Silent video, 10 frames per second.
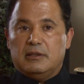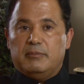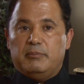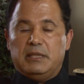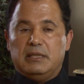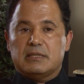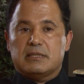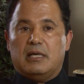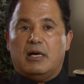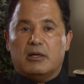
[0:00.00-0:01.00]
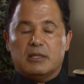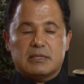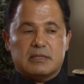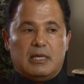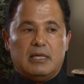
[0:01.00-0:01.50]
me as an
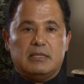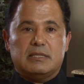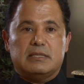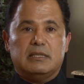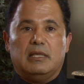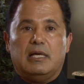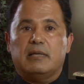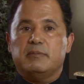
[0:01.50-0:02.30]
artist, I see a lot